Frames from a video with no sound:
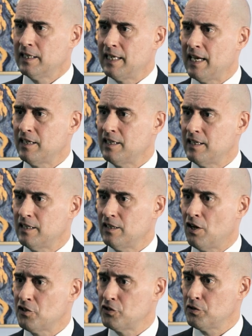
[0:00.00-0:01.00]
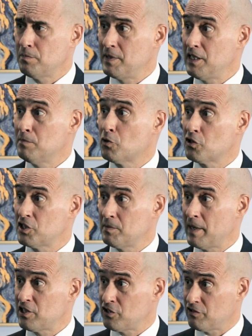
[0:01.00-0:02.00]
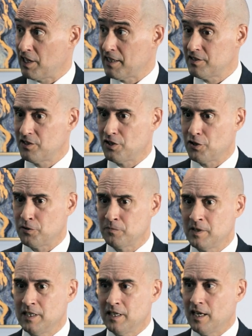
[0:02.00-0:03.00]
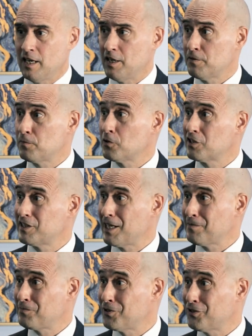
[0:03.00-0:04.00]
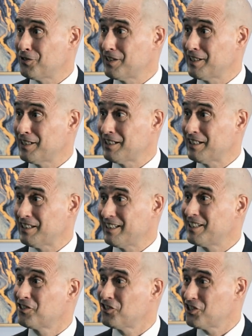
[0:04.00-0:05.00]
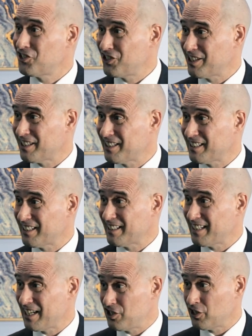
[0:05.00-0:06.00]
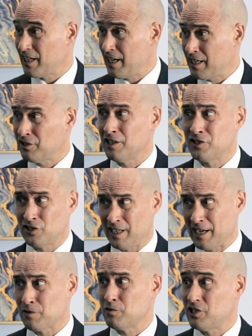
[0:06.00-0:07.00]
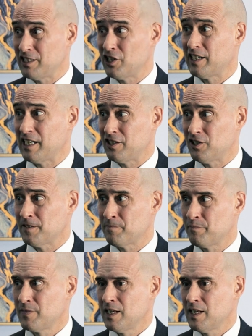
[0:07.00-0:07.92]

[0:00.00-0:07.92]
can also be more specialized. So, for example, English language education.